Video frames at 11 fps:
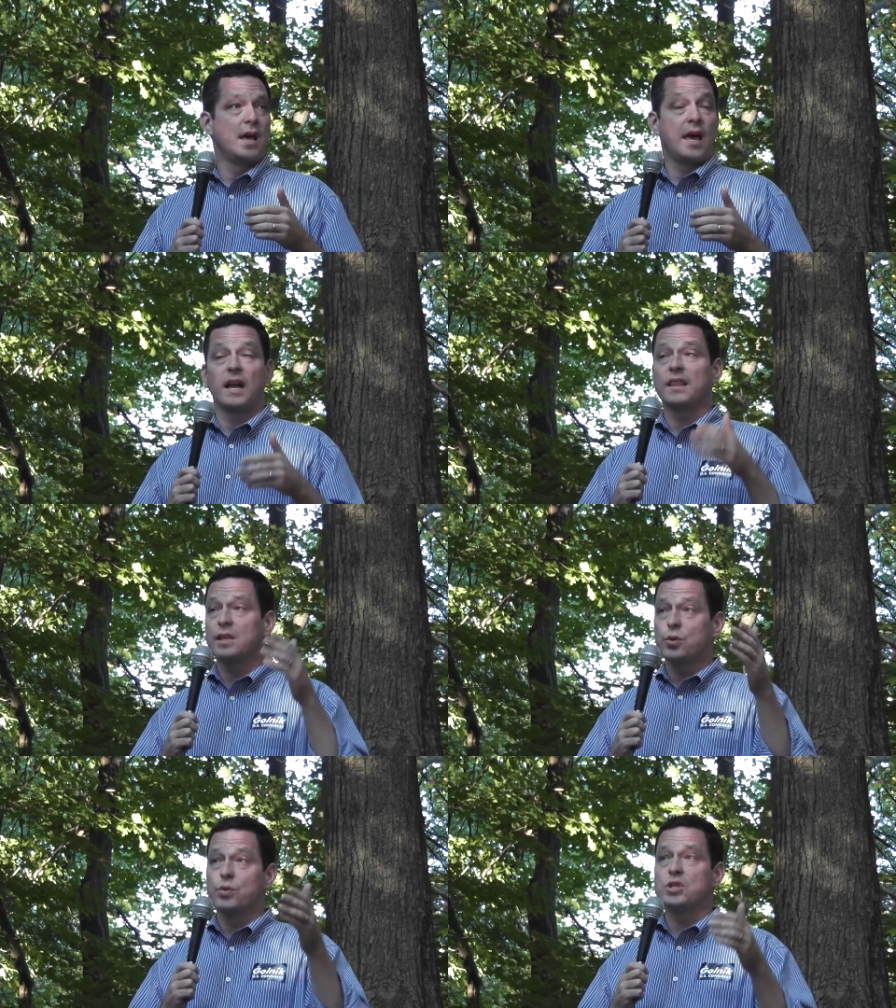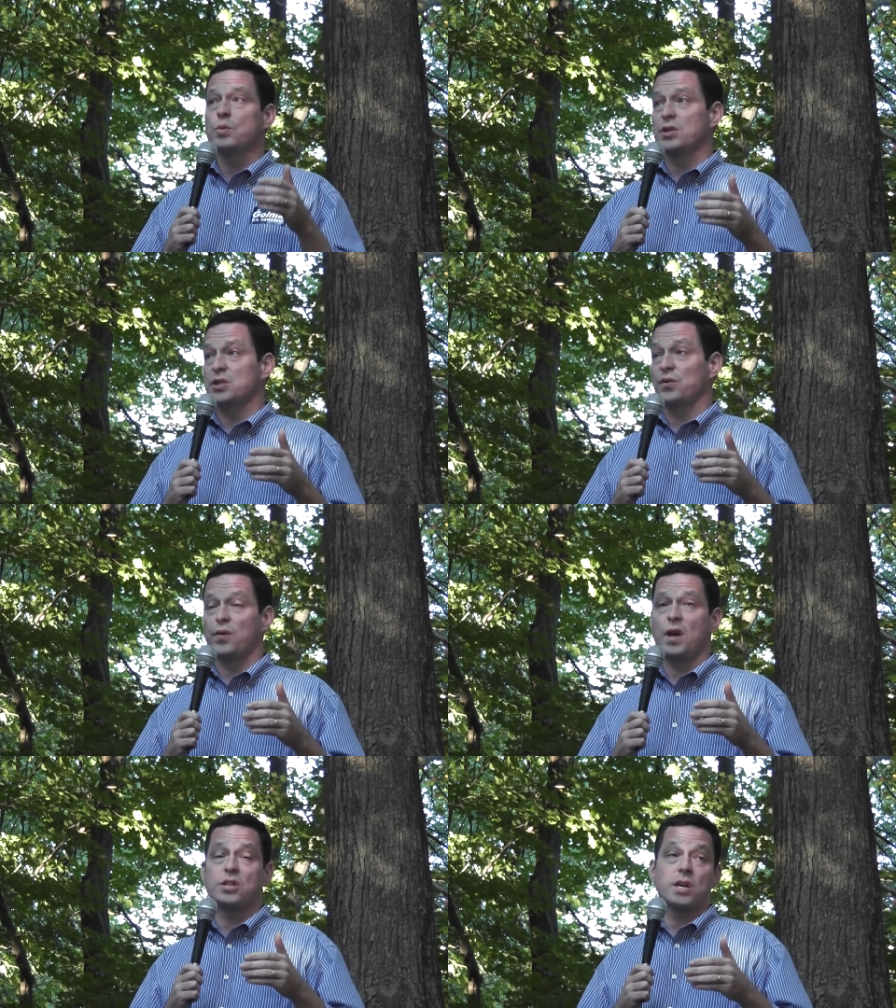And I think the reason we're
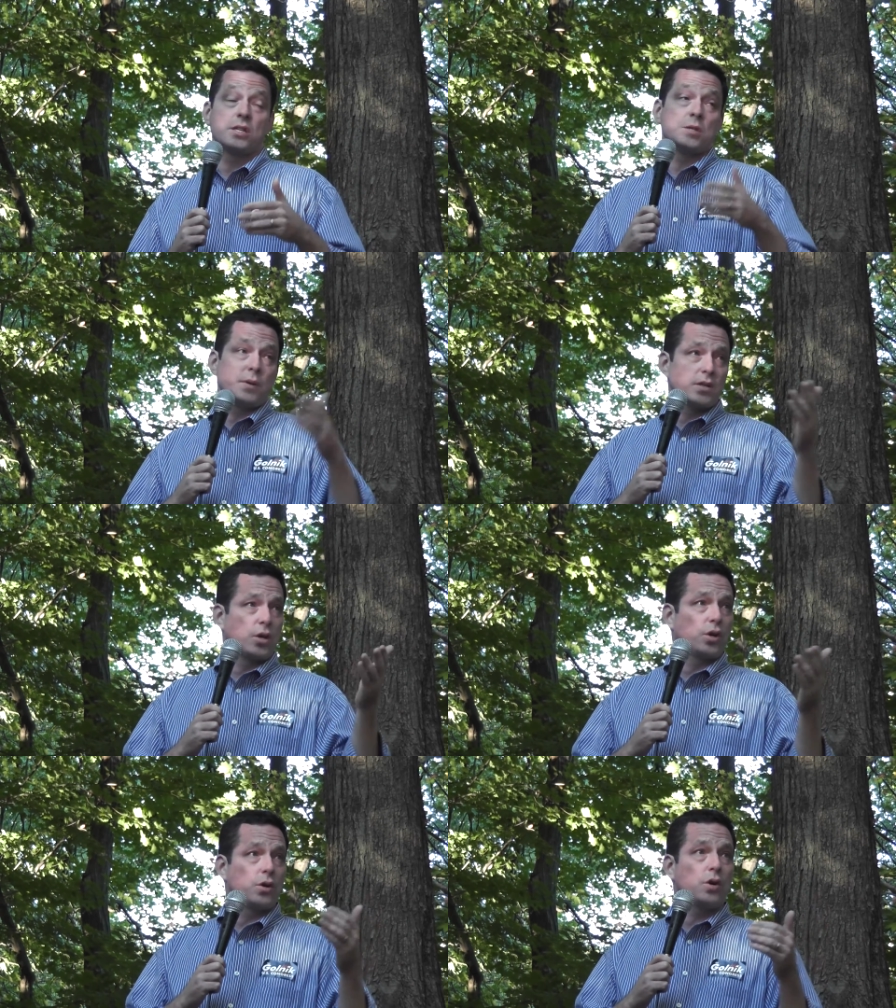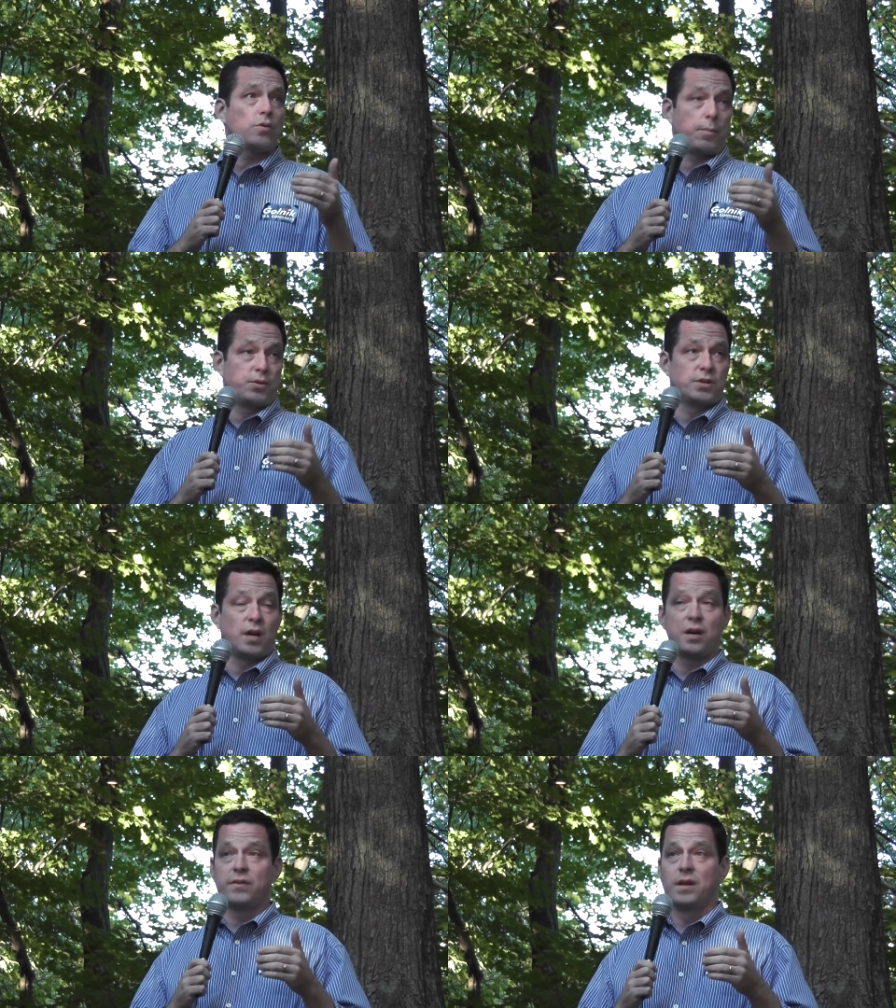disenfranchised is because our current
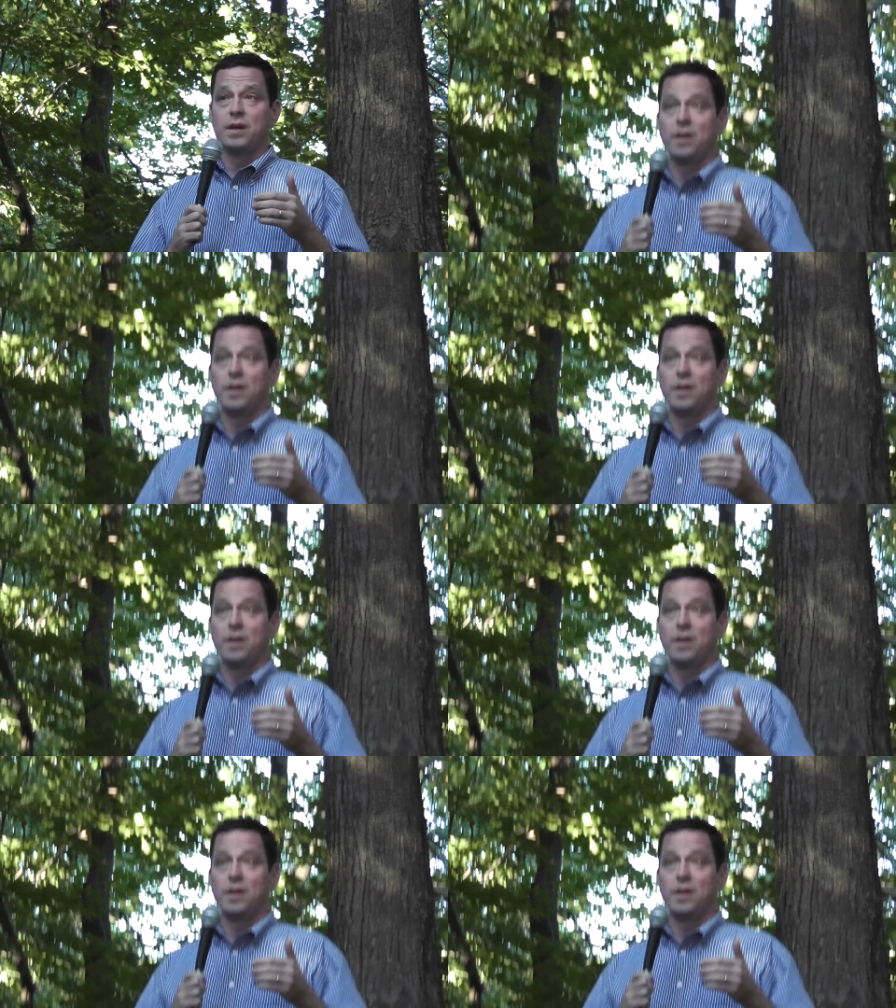representative